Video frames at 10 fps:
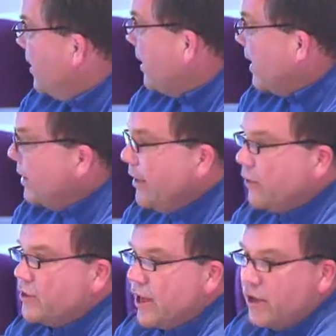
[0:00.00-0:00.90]
Like
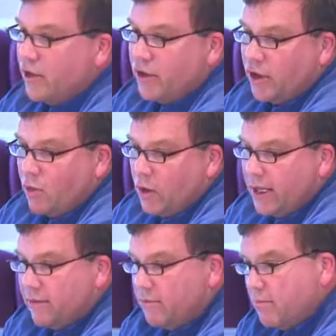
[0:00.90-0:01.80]
it'll tell you, you know,
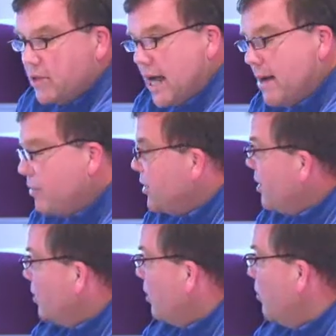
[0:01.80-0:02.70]
what time of
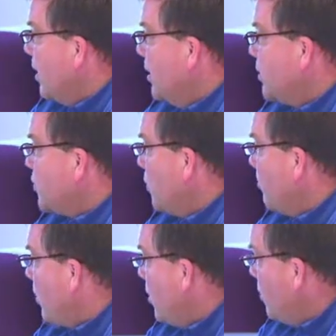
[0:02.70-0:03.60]
the year it was,
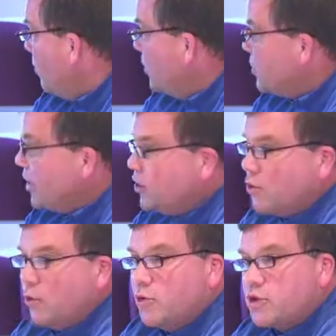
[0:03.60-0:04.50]
or Paul was in
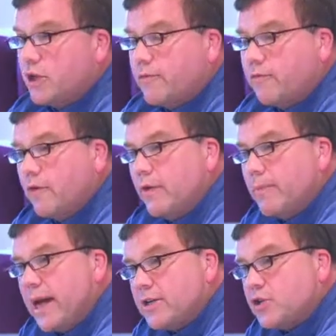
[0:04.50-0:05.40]
Jerusalem for
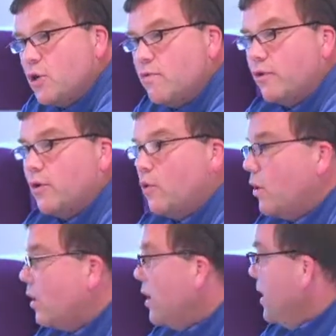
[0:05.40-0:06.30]
the Passover,
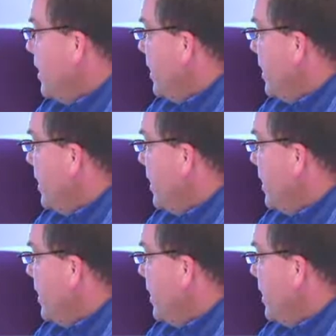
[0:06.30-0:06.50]
or,